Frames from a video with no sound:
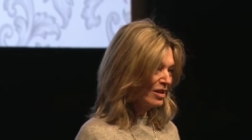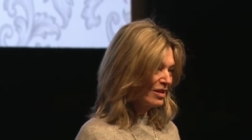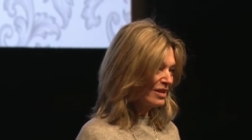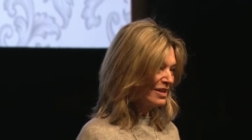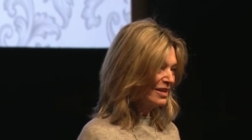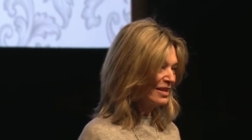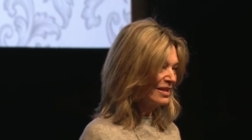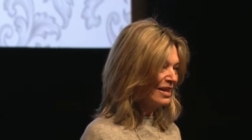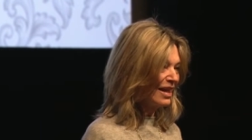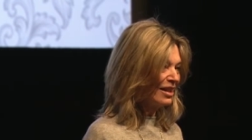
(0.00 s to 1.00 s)
This is the
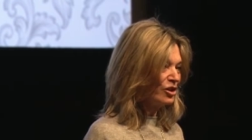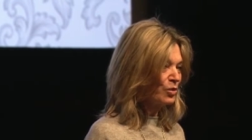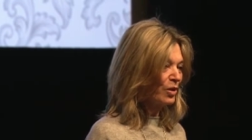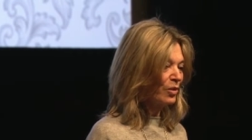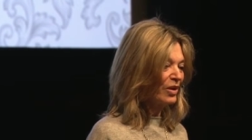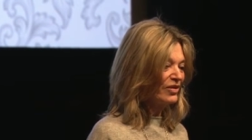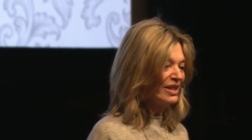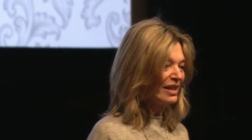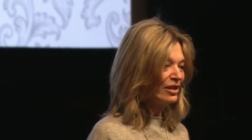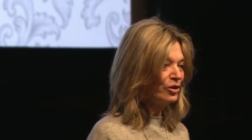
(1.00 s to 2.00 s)
stage where we've
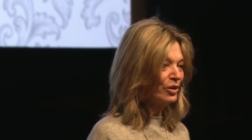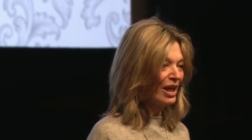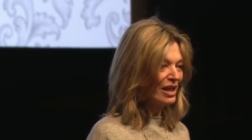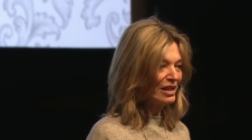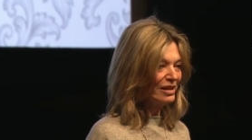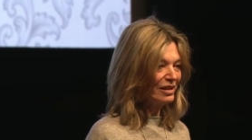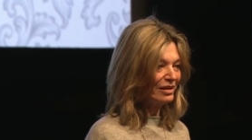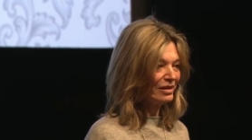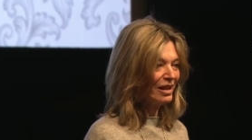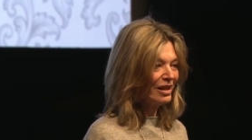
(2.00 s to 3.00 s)
seen Duke
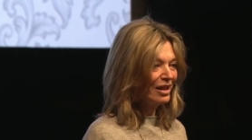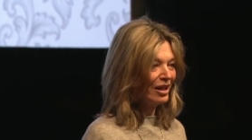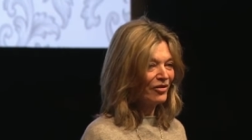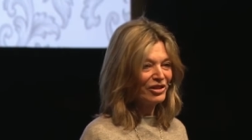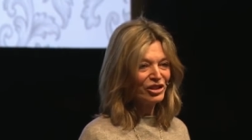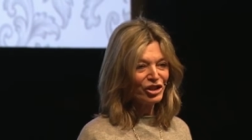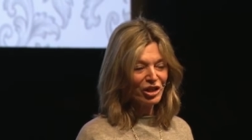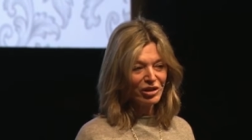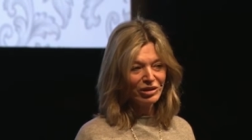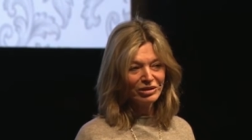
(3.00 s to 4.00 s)
Ellington, Ella
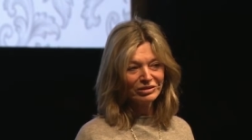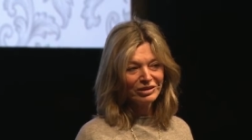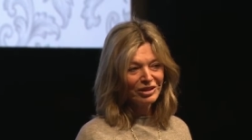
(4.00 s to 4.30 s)
Fitzgerald,